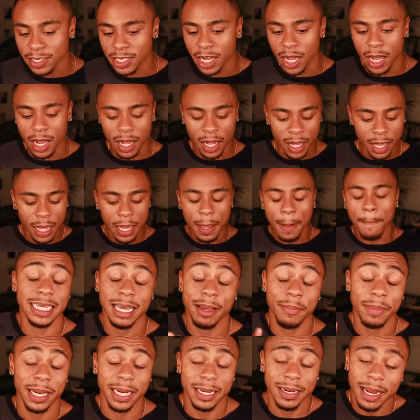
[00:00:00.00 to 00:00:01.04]
saw. I
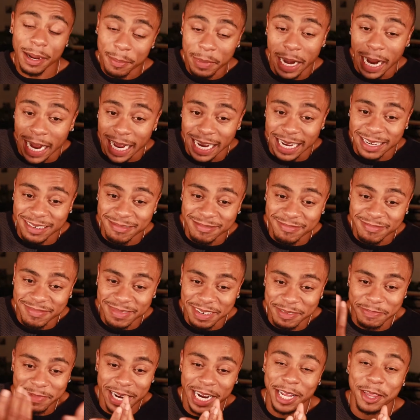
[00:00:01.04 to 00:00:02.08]
mean, I'm not
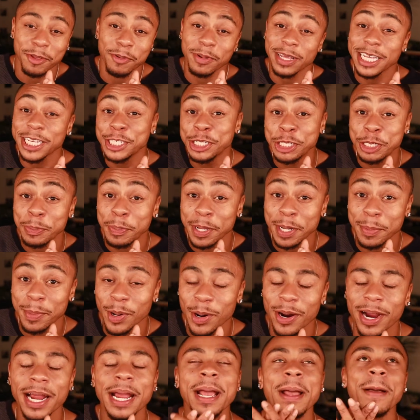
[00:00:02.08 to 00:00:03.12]
in the relationship
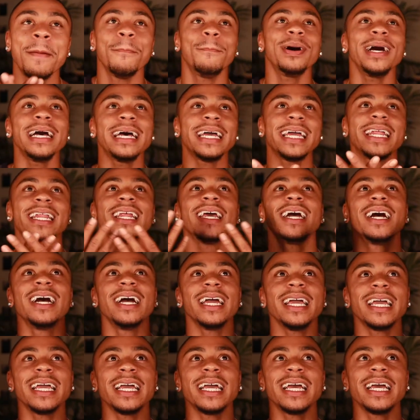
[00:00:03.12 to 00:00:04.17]
anymore, but
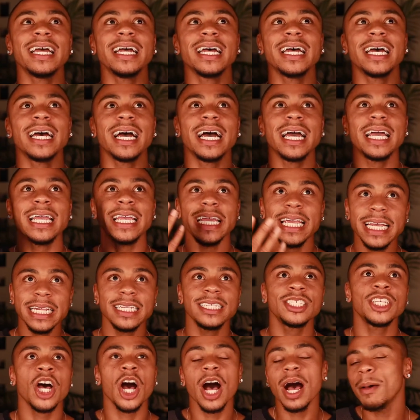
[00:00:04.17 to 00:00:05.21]

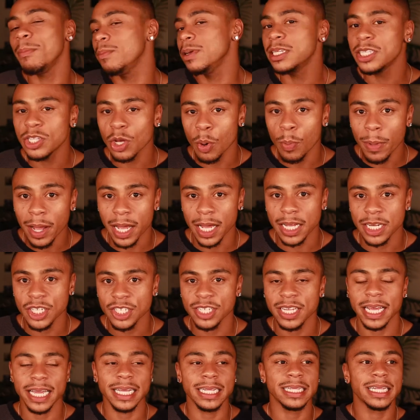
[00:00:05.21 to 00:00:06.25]
it taught me so much
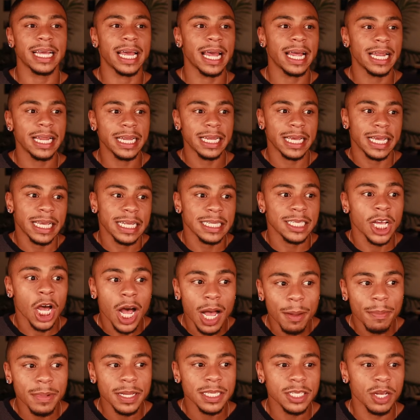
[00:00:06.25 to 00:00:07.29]
like that. Like, it
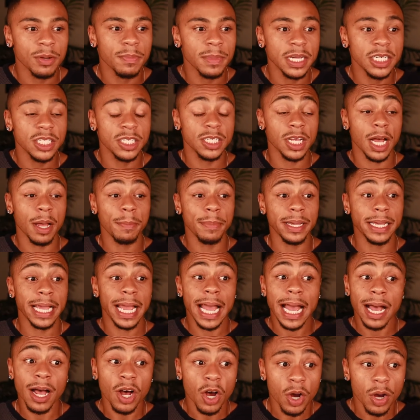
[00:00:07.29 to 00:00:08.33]
taught me so much. It taught me
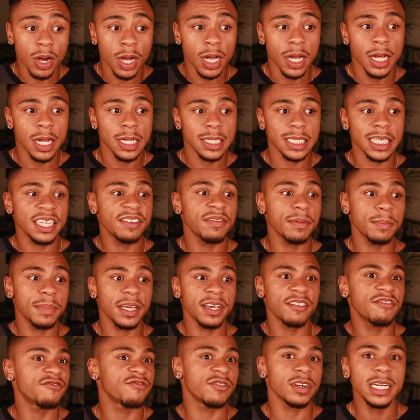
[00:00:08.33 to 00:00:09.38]
how to even be
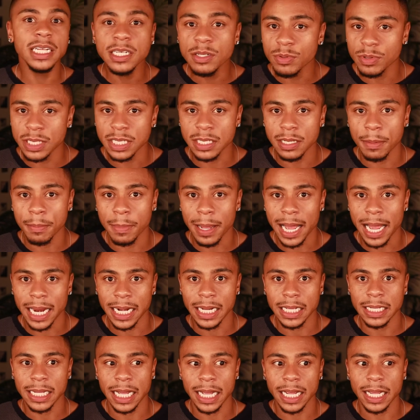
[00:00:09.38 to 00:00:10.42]
a friend with
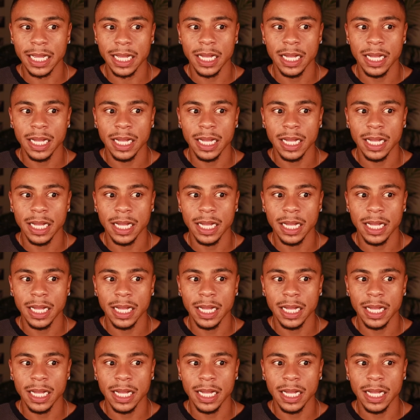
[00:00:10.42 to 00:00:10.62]
somebody, like,